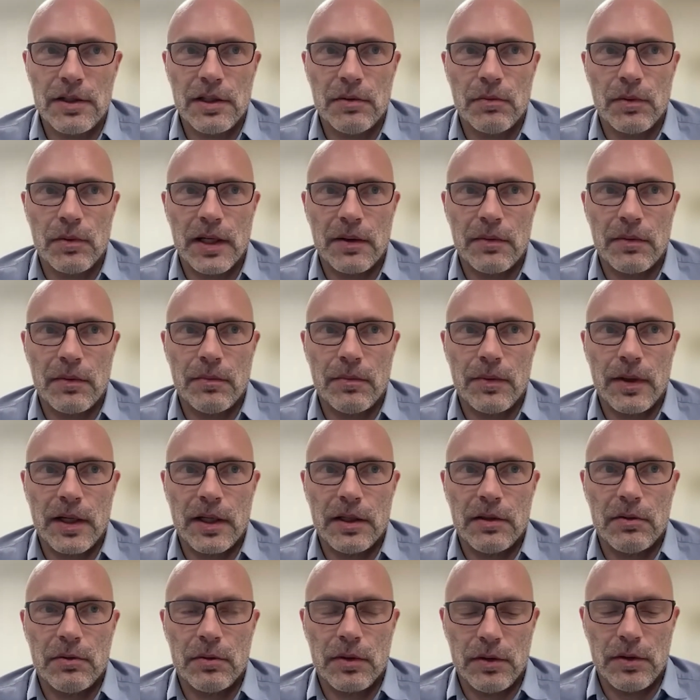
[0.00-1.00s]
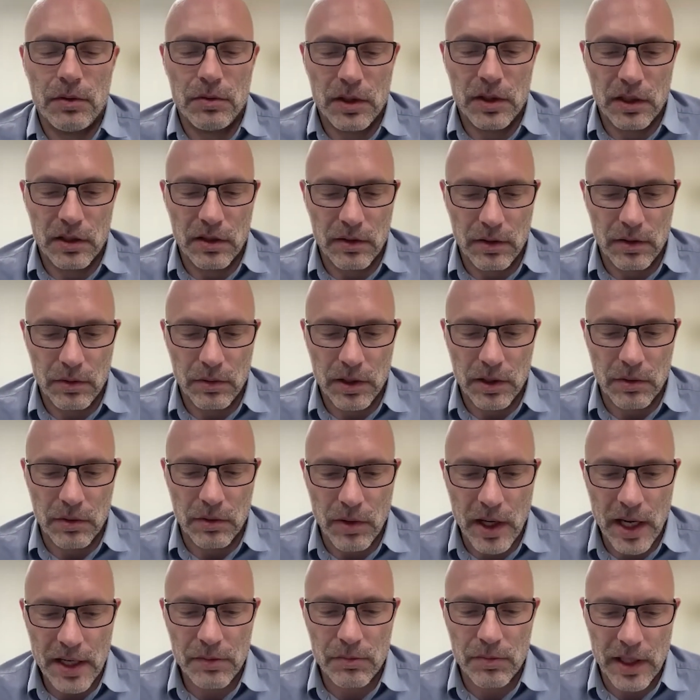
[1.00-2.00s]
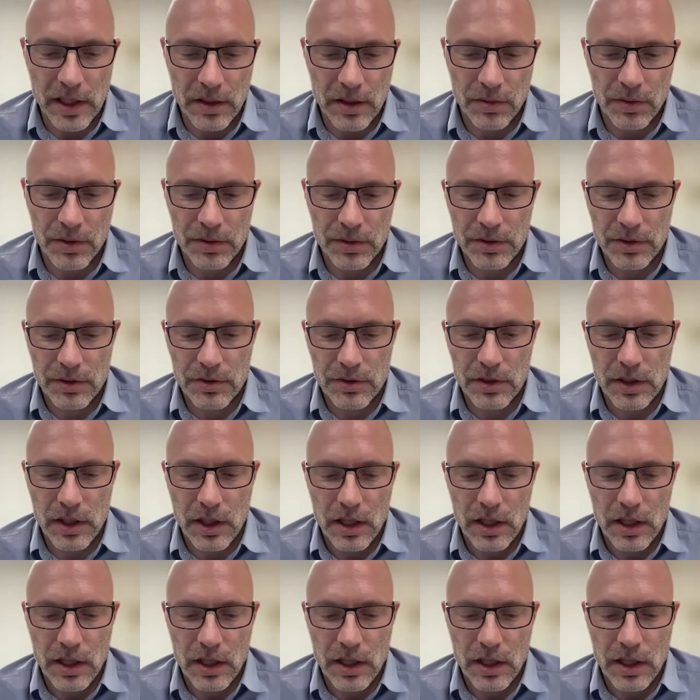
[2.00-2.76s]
where you can write records.